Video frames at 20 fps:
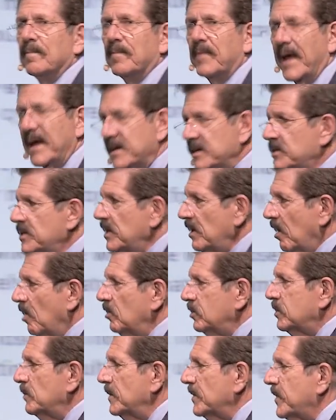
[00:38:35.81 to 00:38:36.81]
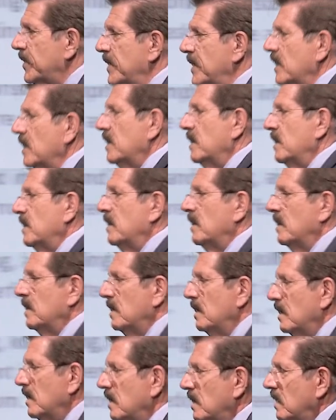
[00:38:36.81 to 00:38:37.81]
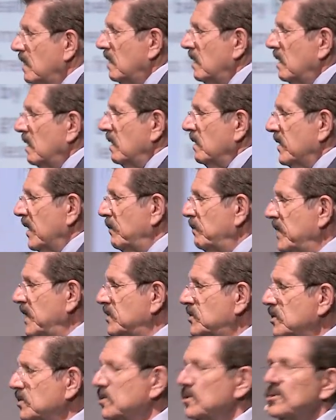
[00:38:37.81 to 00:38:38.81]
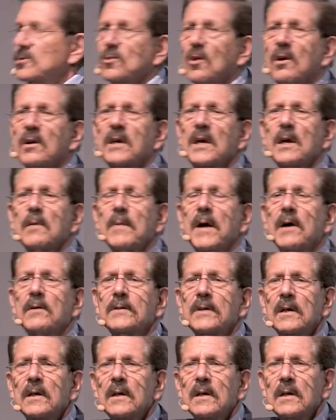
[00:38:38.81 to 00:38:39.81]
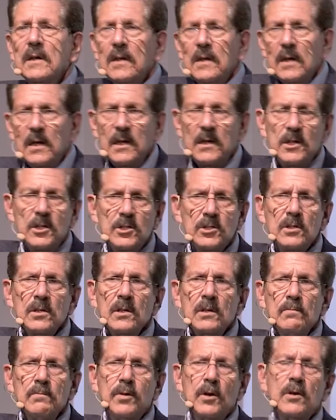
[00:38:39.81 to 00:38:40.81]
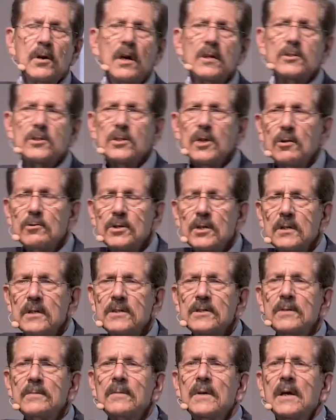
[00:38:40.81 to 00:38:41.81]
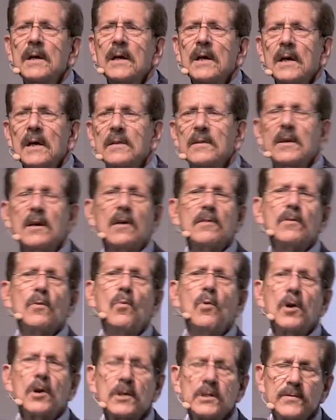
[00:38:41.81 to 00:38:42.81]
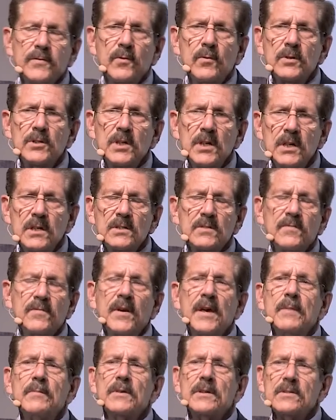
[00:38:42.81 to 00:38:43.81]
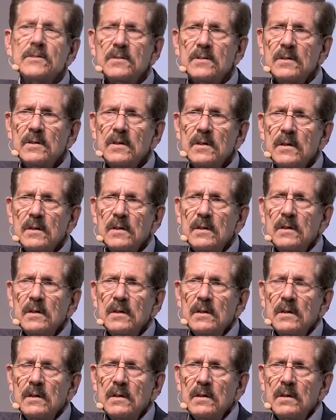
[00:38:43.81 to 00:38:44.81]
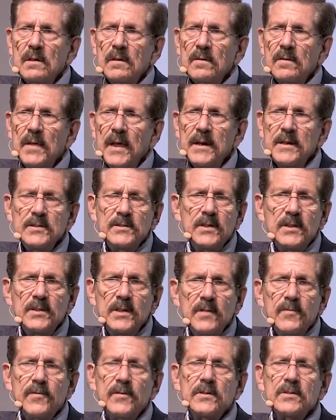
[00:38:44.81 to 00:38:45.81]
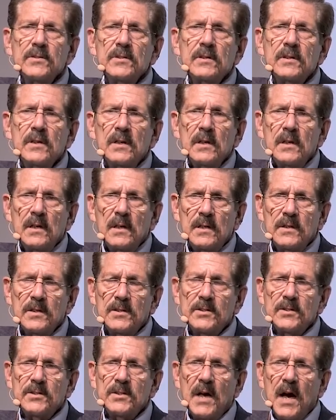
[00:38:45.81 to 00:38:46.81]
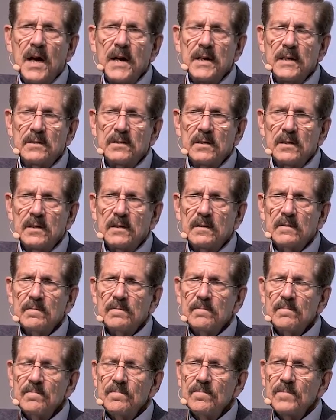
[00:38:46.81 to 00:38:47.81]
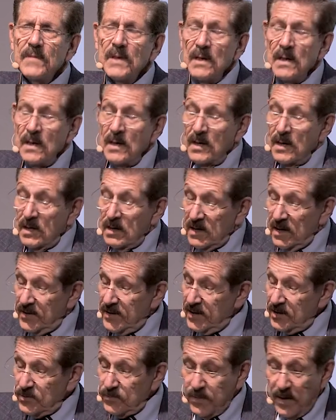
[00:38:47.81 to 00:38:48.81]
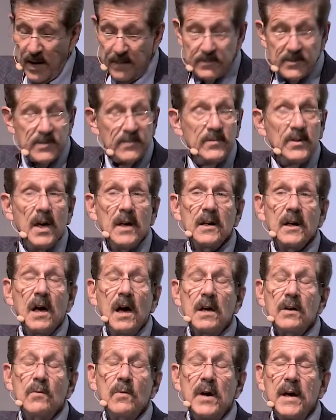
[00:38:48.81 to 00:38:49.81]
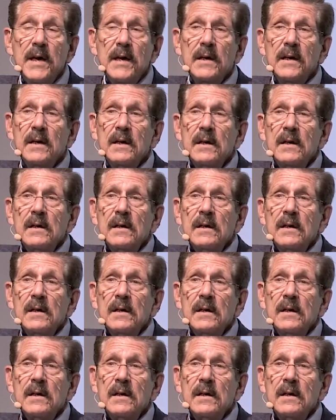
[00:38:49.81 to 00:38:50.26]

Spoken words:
That is the ultimate thing that Mises is talking about in his book on socialism and the other works for which he is famous. That is the difference in the society. Now, these problems have not gone away.